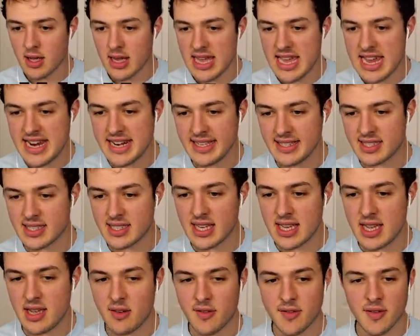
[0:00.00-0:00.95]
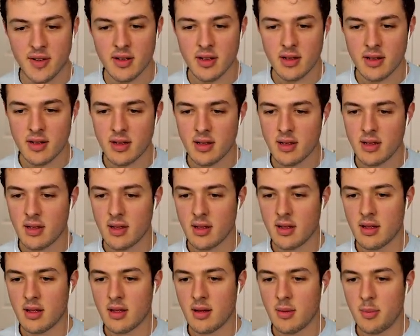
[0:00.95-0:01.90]
Eat it, Steve!
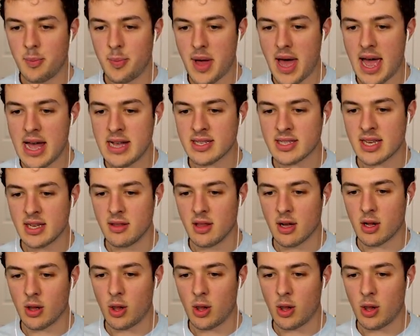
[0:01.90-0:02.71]
Bask in the